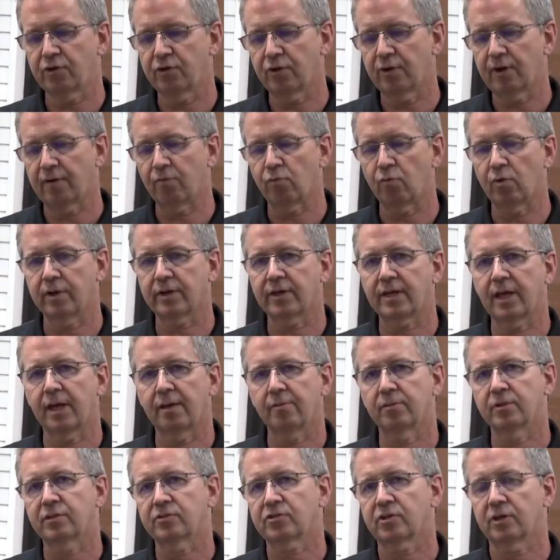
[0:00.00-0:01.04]
you do have one
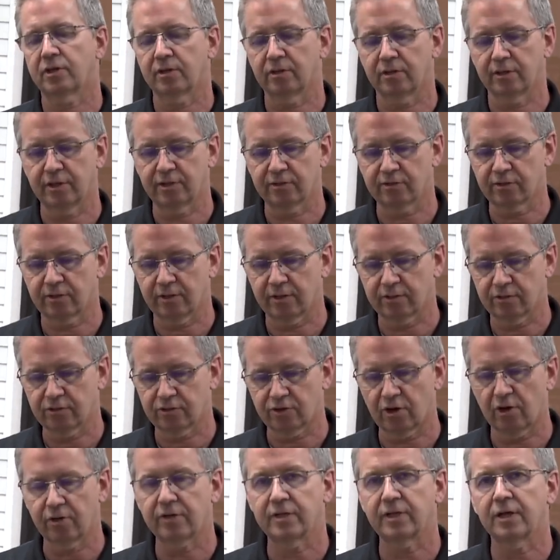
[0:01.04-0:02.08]
cable, it's going to
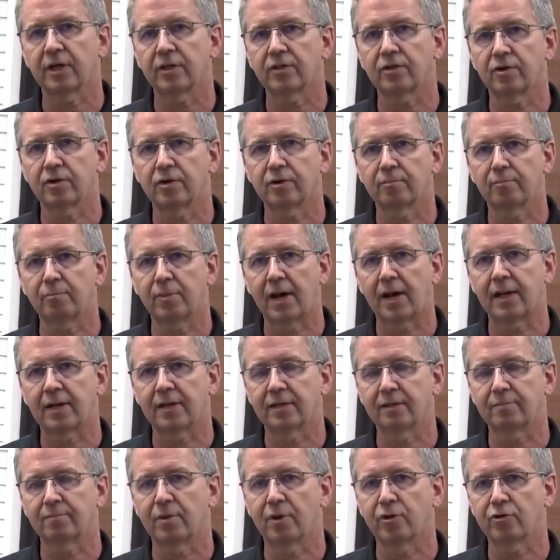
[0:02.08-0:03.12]
start the other
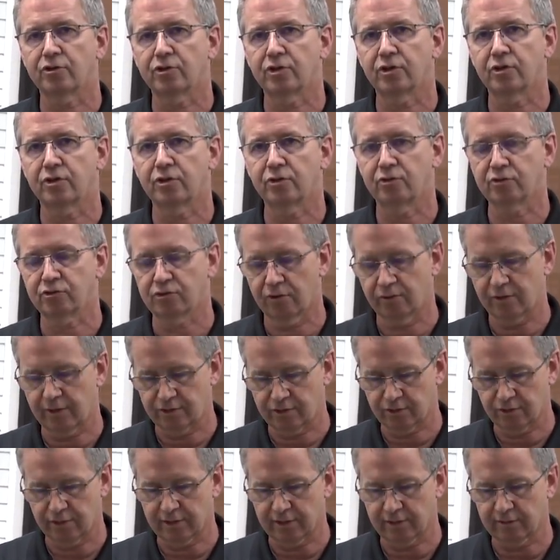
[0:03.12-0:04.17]
bottle in motion too, so
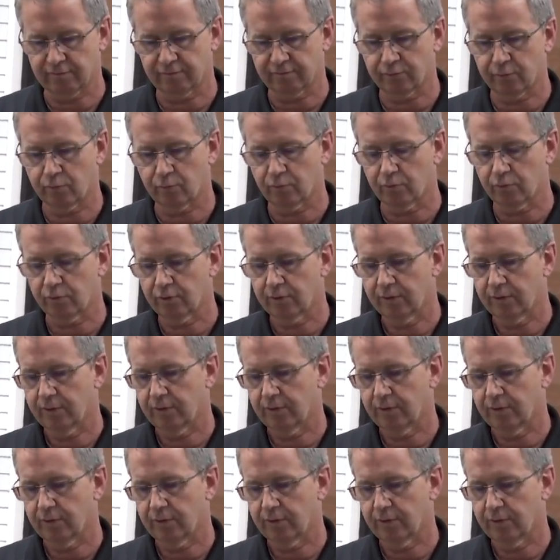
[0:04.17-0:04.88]
that you get the full